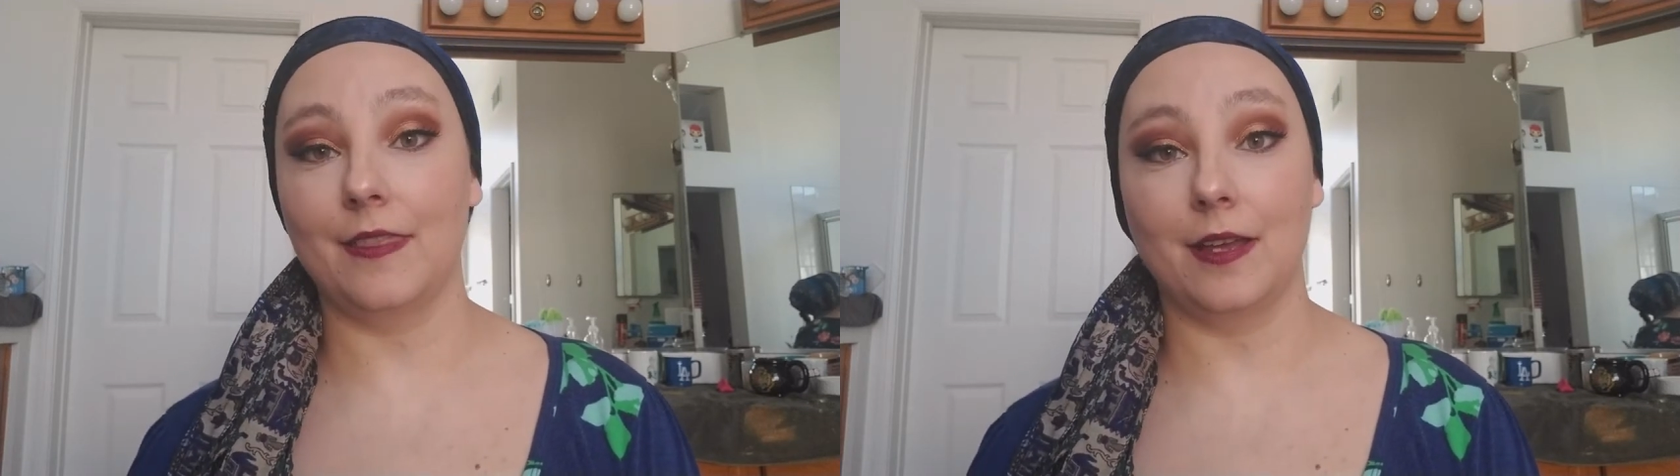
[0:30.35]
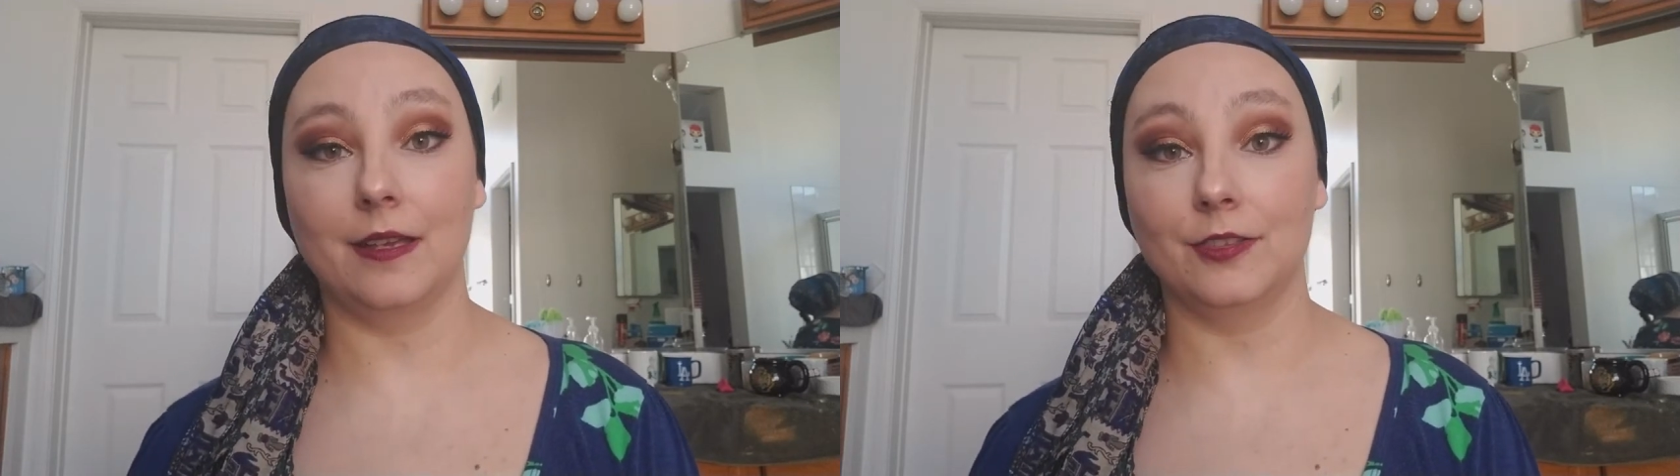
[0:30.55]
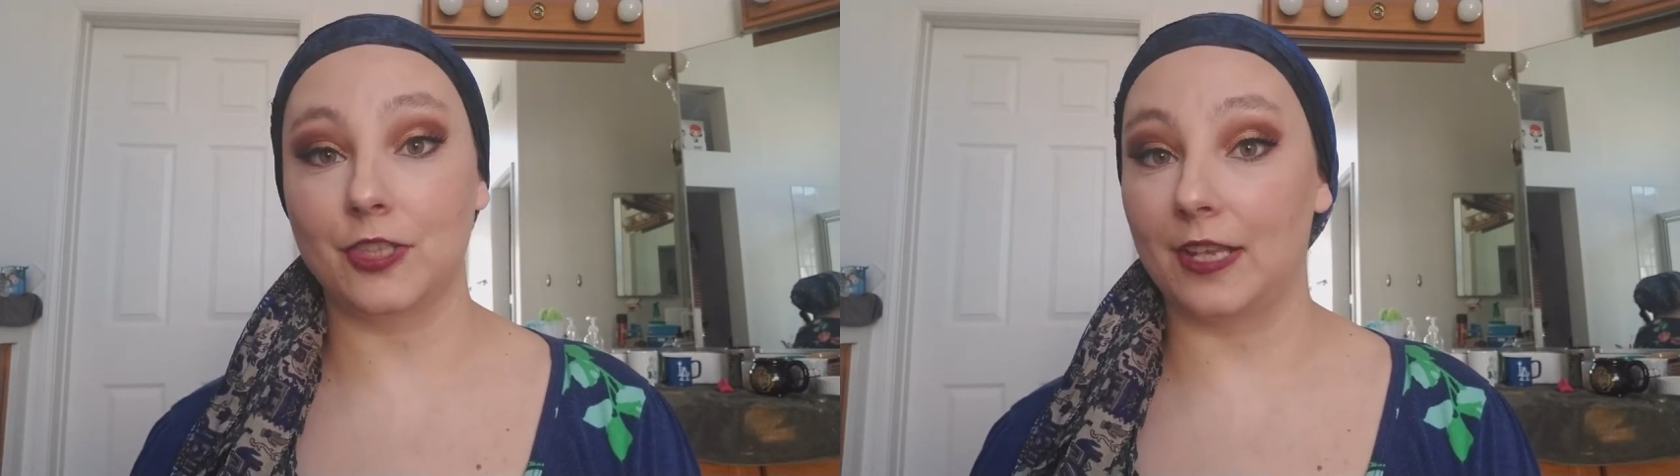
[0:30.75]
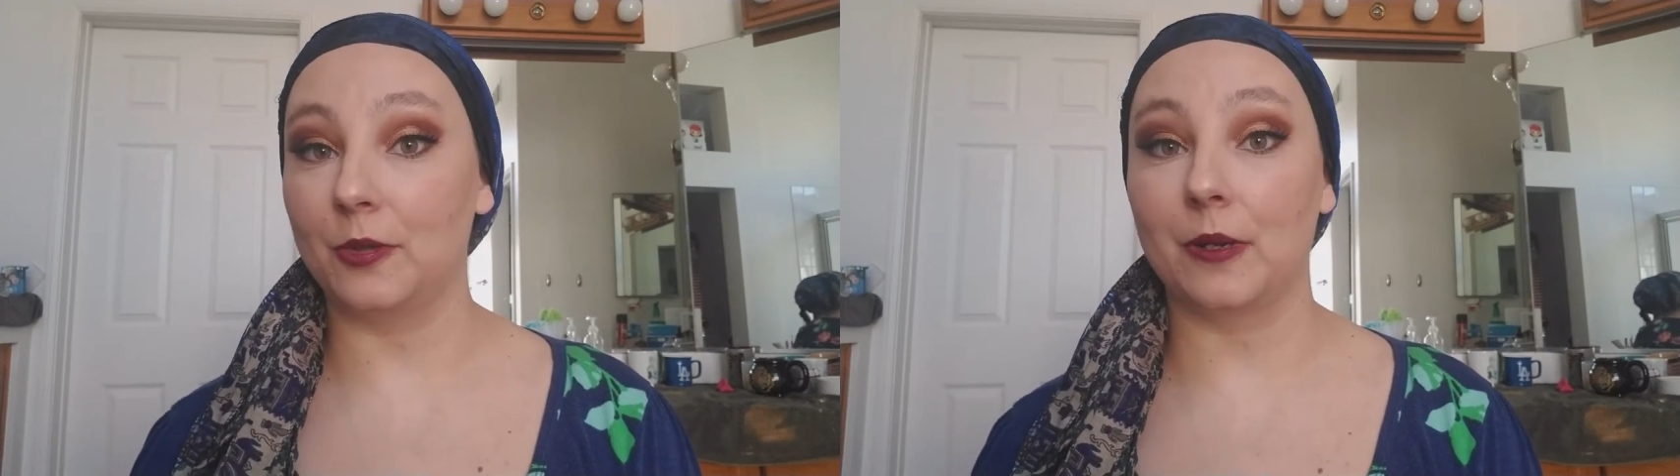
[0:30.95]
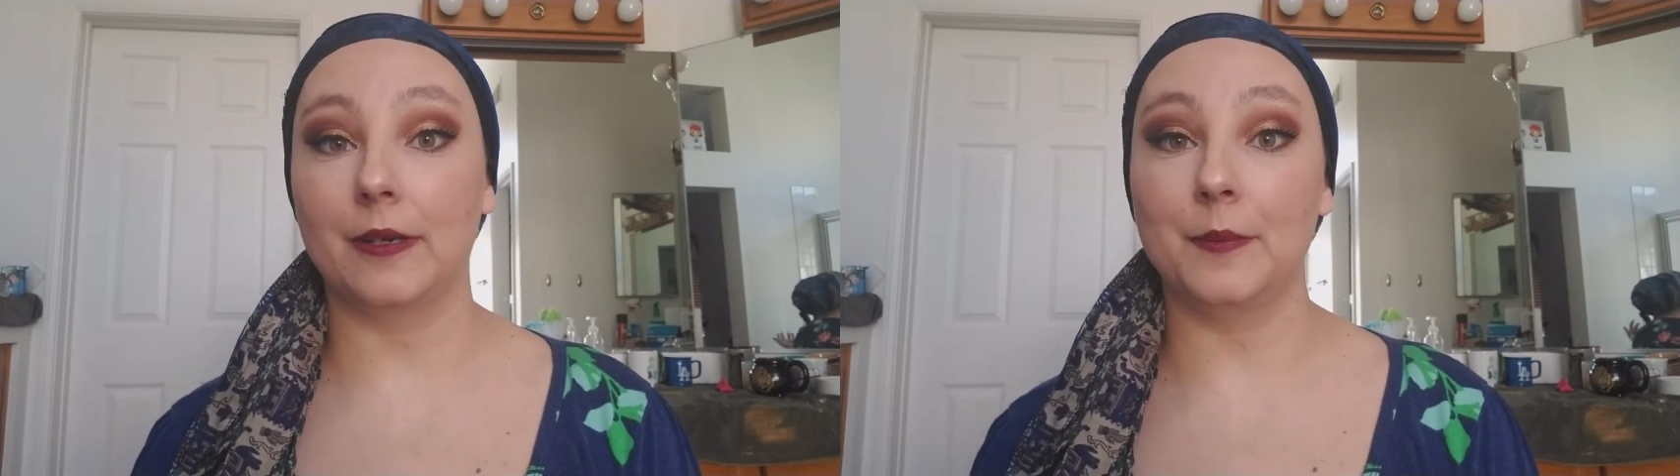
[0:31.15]
the
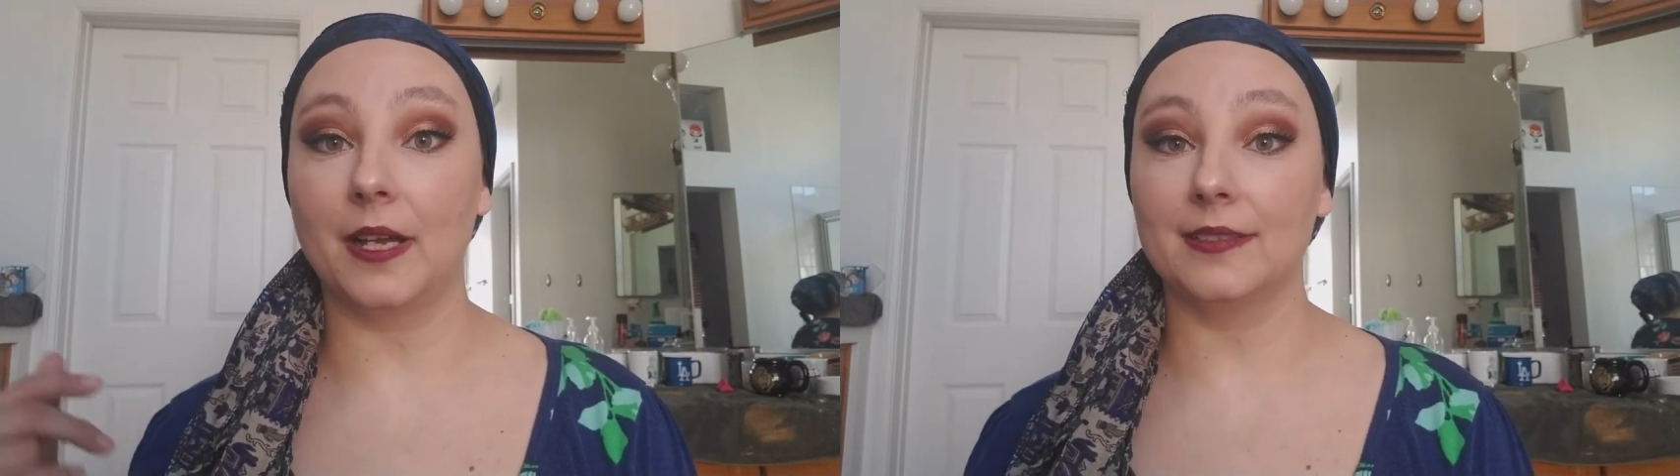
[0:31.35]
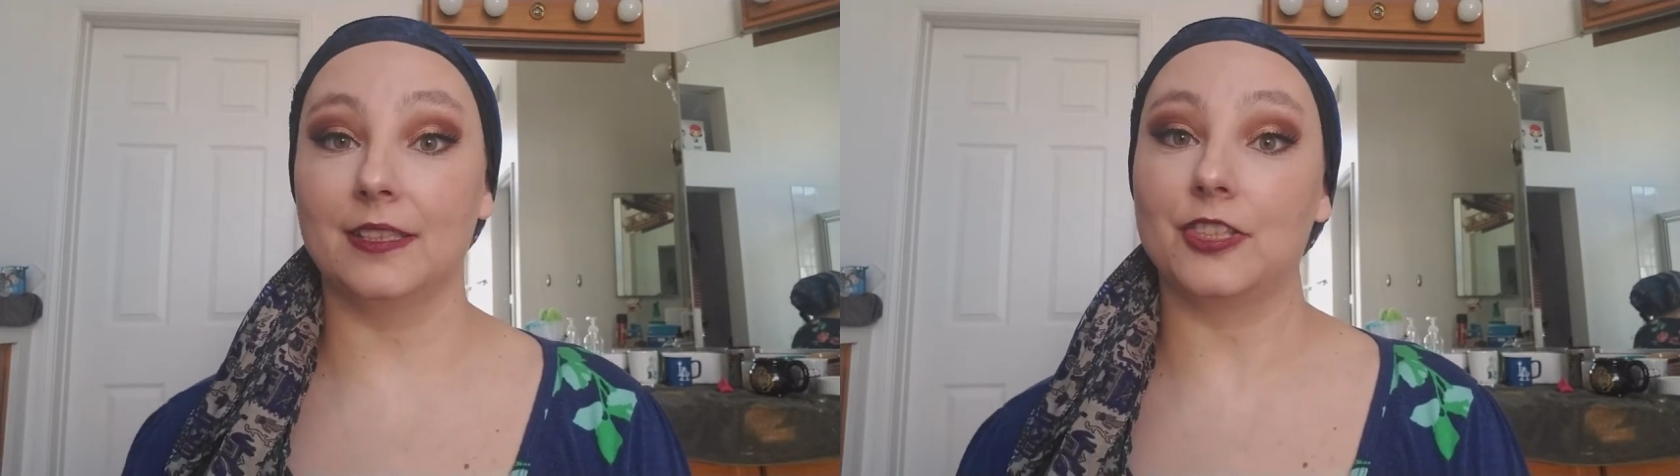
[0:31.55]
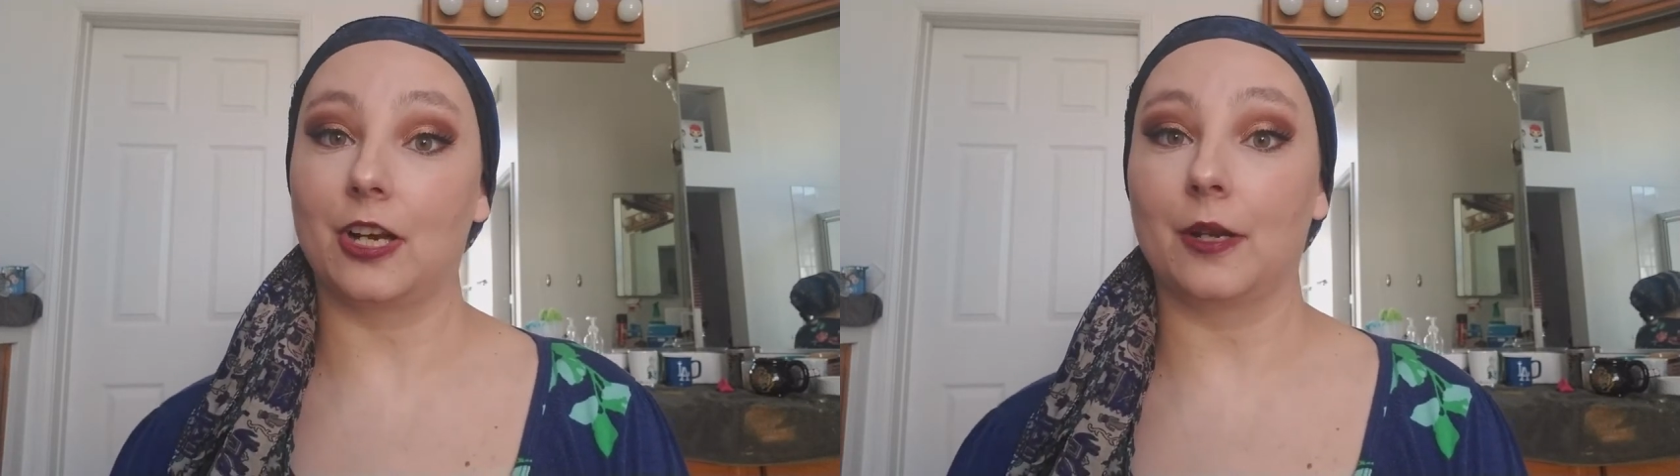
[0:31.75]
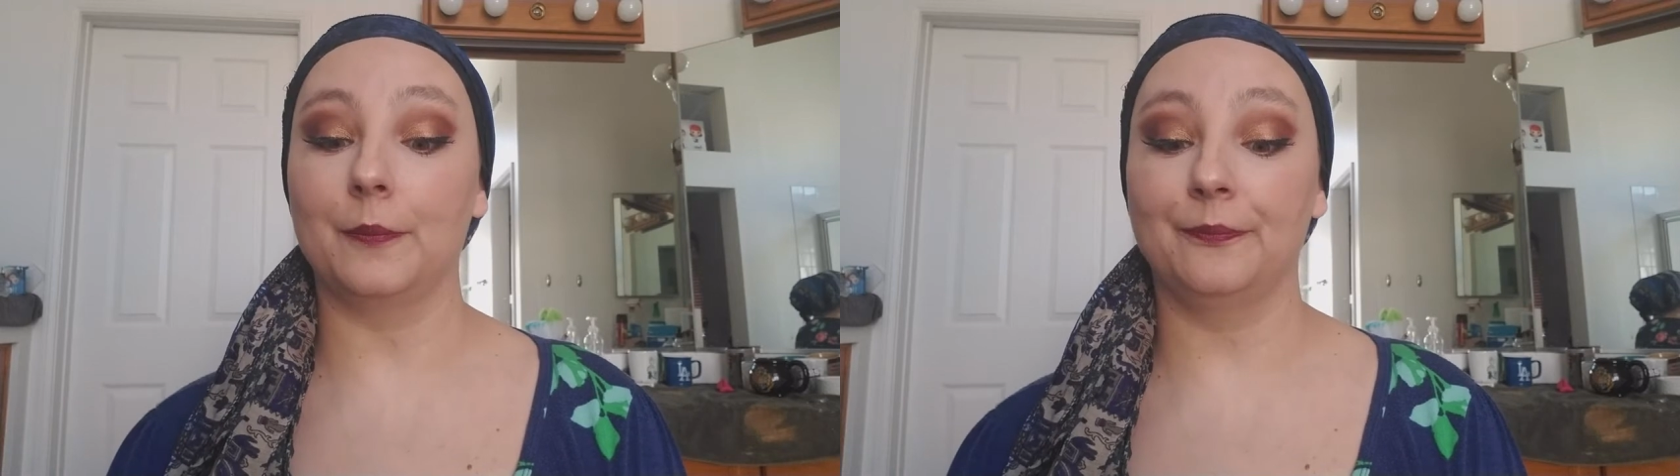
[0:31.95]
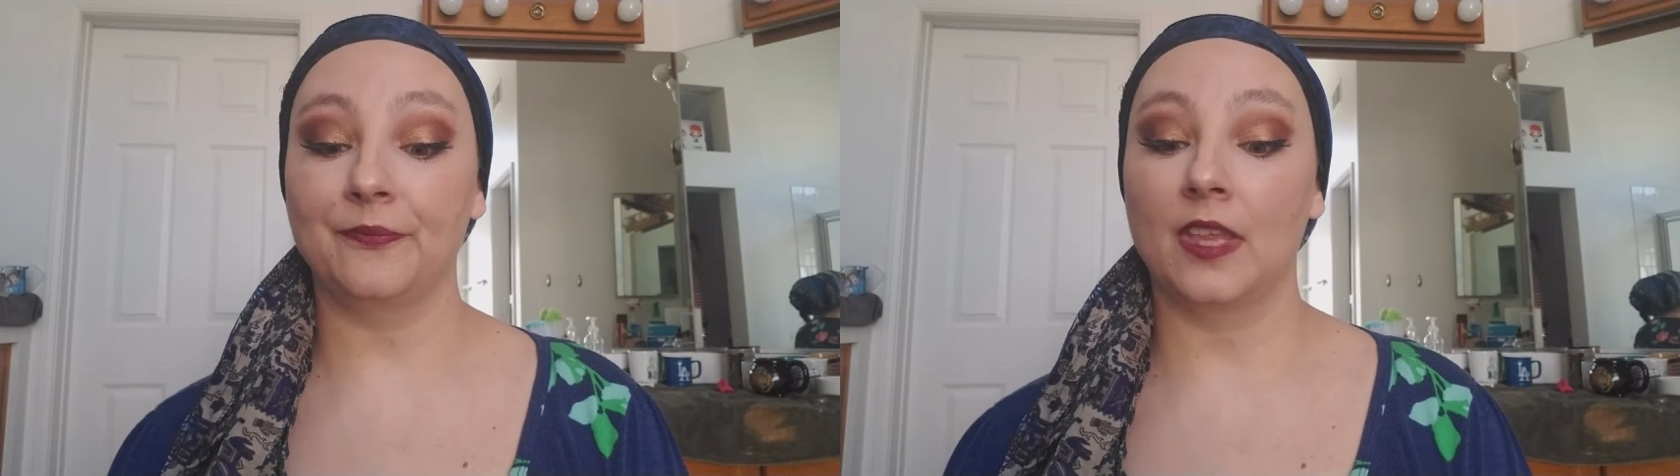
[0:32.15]
January Boxycharm.